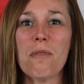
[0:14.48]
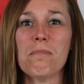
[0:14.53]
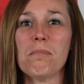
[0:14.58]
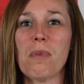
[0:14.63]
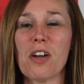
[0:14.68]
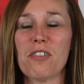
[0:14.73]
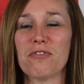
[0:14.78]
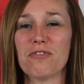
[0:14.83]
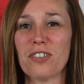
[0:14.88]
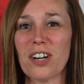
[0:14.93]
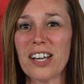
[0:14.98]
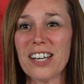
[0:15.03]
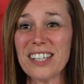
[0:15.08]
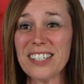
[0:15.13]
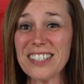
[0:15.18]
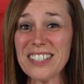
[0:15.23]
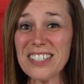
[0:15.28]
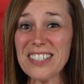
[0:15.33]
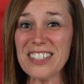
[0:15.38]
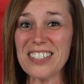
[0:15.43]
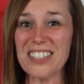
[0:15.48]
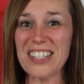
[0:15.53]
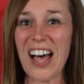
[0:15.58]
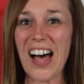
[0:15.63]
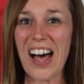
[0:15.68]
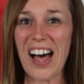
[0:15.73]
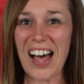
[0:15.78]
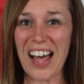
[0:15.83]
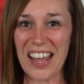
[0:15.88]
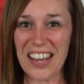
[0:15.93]
My friend
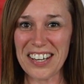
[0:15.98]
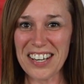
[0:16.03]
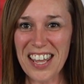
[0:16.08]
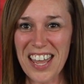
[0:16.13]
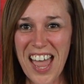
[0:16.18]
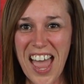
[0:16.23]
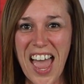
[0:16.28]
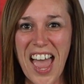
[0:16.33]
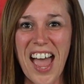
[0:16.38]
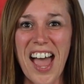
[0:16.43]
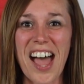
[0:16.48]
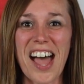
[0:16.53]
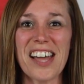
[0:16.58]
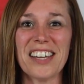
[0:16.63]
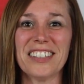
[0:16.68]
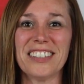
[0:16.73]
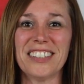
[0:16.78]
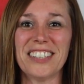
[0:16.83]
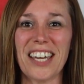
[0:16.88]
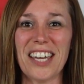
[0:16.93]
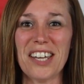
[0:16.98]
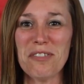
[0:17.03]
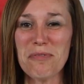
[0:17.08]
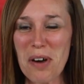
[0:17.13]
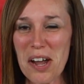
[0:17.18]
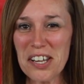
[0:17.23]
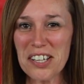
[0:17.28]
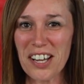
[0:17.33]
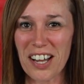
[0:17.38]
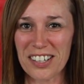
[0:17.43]
Don at
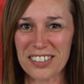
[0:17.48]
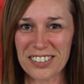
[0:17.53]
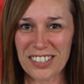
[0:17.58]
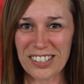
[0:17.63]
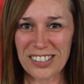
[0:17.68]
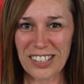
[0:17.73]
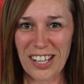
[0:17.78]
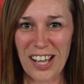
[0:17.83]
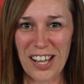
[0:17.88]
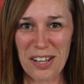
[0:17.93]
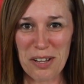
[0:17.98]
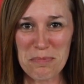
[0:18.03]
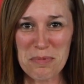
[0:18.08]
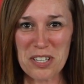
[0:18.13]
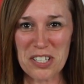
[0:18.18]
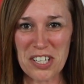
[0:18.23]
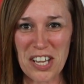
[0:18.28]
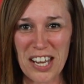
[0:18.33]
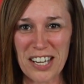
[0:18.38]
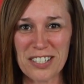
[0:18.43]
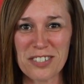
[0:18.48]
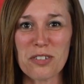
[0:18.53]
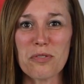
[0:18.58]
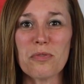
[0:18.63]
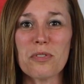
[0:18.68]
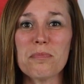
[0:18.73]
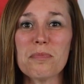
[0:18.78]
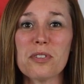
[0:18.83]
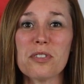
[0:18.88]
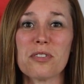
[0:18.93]
Gateway Gun Club in
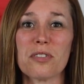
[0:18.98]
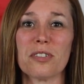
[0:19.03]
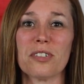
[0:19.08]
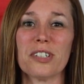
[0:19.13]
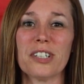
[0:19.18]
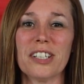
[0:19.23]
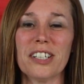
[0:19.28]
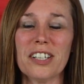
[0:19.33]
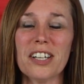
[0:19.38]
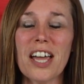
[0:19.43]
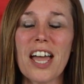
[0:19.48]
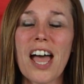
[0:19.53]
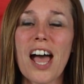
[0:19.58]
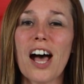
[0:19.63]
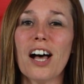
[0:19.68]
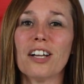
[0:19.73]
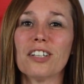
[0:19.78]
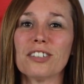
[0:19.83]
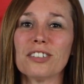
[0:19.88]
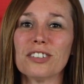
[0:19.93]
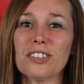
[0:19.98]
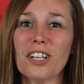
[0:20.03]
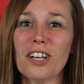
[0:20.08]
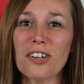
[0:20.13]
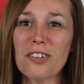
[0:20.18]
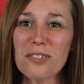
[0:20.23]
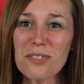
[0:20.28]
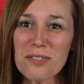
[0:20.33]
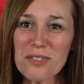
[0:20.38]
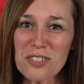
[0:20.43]
Hazelwood, Missouri
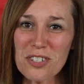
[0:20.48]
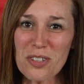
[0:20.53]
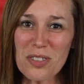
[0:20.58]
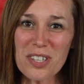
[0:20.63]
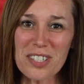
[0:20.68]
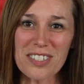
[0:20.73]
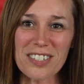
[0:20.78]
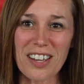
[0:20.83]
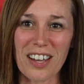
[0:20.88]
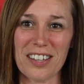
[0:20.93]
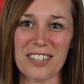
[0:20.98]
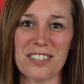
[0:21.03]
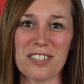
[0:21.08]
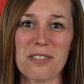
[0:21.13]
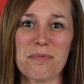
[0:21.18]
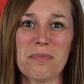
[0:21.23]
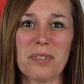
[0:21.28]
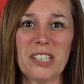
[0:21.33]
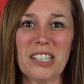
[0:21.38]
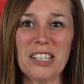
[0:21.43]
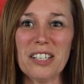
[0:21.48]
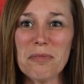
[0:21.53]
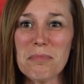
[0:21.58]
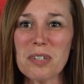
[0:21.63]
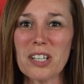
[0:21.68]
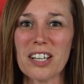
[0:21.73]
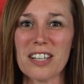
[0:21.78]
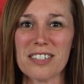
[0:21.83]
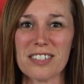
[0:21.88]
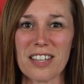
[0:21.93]
loaned this gun to me
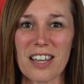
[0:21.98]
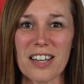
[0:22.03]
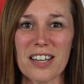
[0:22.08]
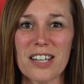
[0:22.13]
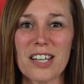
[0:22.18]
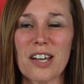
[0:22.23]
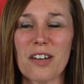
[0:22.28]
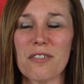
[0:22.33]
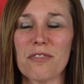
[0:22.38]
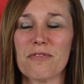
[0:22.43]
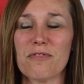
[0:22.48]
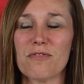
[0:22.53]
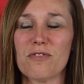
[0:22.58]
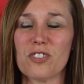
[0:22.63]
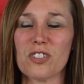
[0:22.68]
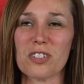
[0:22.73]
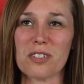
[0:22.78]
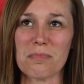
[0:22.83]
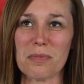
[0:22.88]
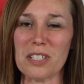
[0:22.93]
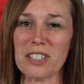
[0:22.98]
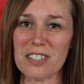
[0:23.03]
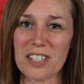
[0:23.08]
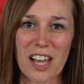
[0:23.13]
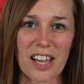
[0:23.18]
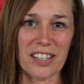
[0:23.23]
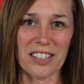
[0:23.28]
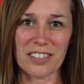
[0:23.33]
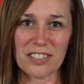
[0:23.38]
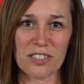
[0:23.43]
because I have just been
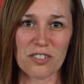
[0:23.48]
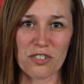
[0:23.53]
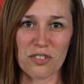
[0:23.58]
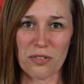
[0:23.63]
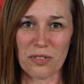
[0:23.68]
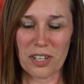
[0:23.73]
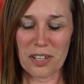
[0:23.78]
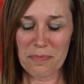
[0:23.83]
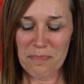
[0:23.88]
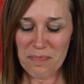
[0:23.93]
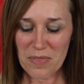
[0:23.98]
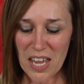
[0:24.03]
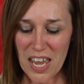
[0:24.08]
dying to shoot it.